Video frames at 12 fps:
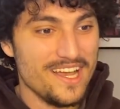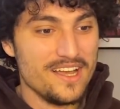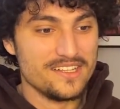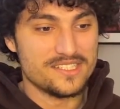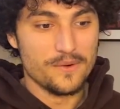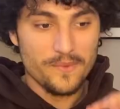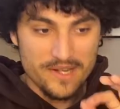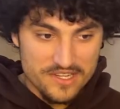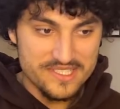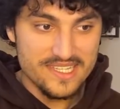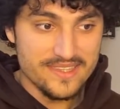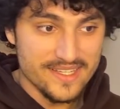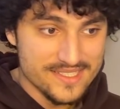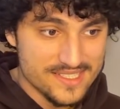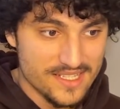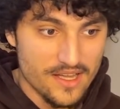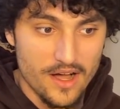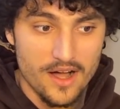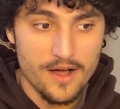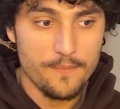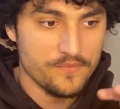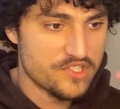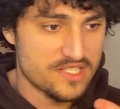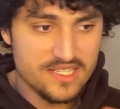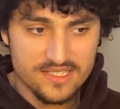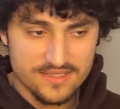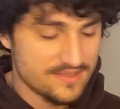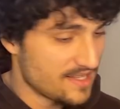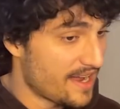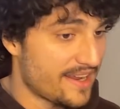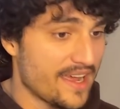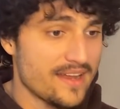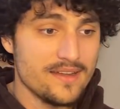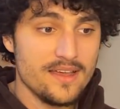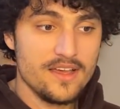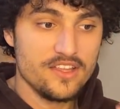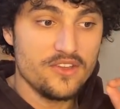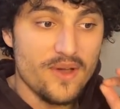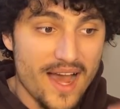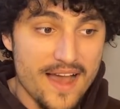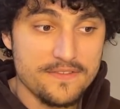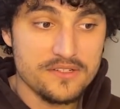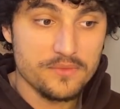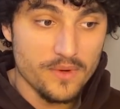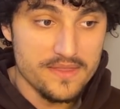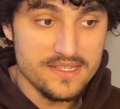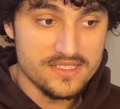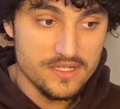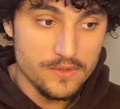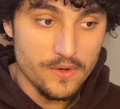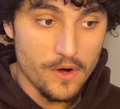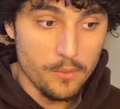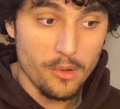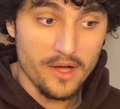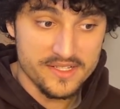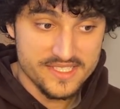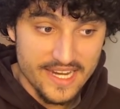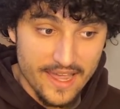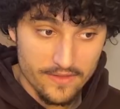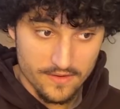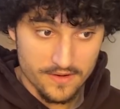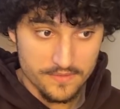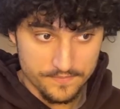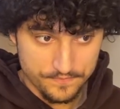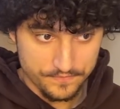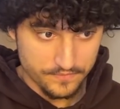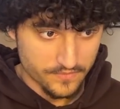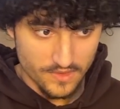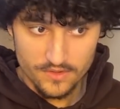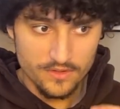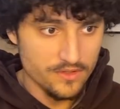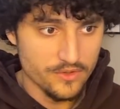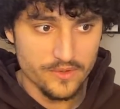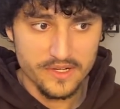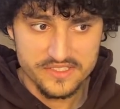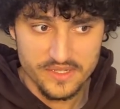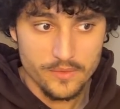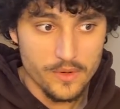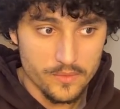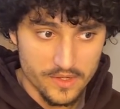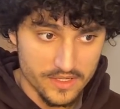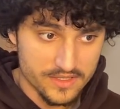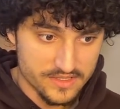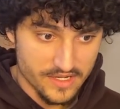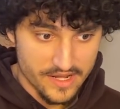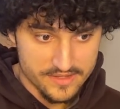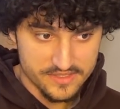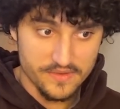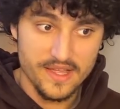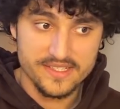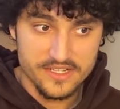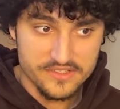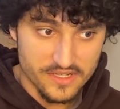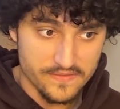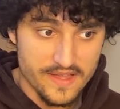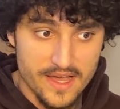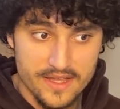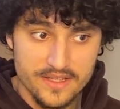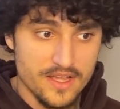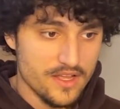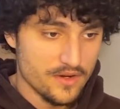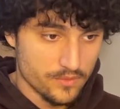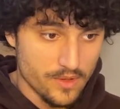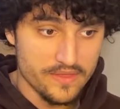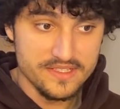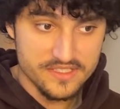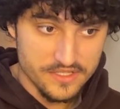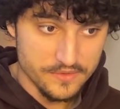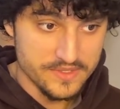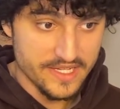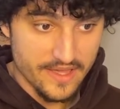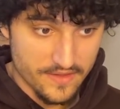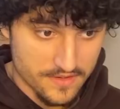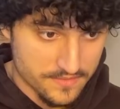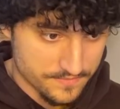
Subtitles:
So when you see this, just again, you have to run these 2 code blocks together or else it won't work. Okay, so that's how you solve that. Run these 2 together.